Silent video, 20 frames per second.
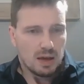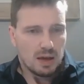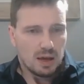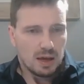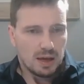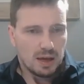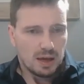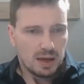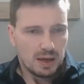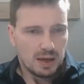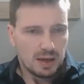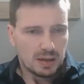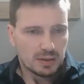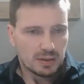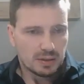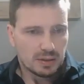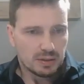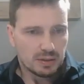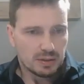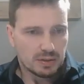And
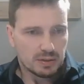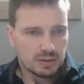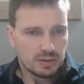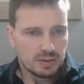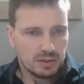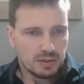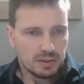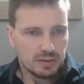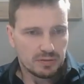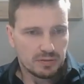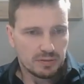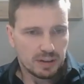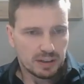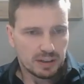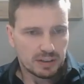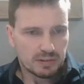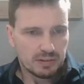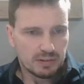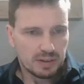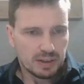so these
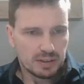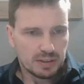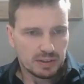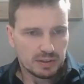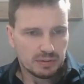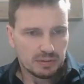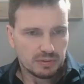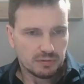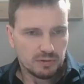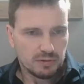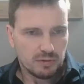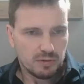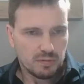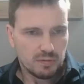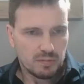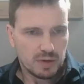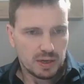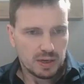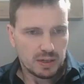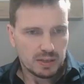factorize to
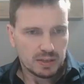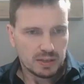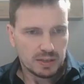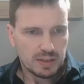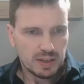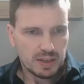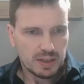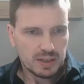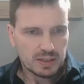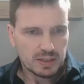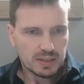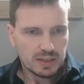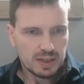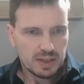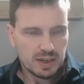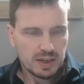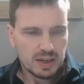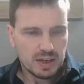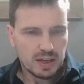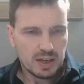4 minus x
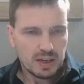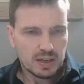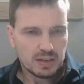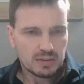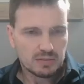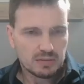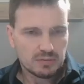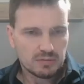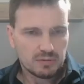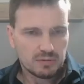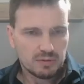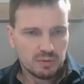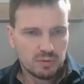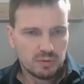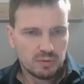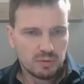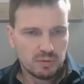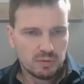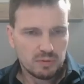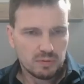and
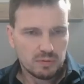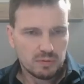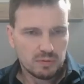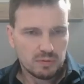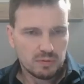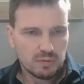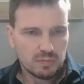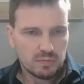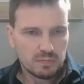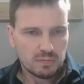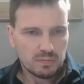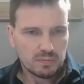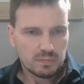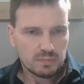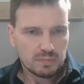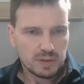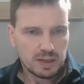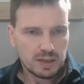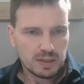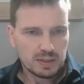4
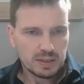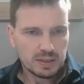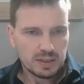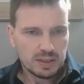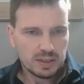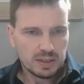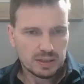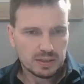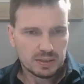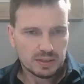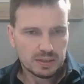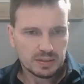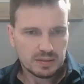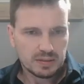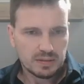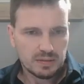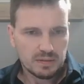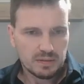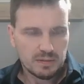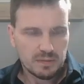plus x
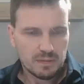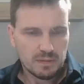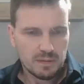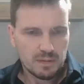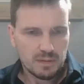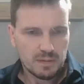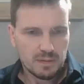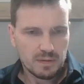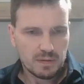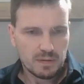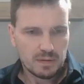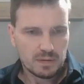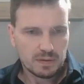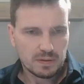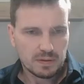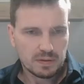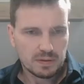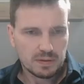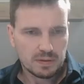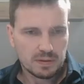
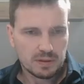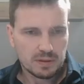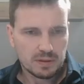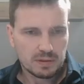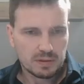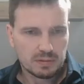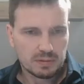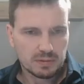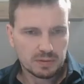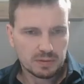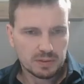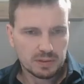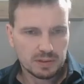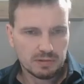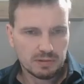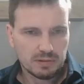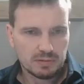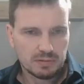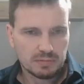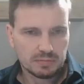equals
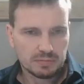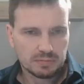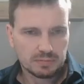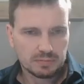0.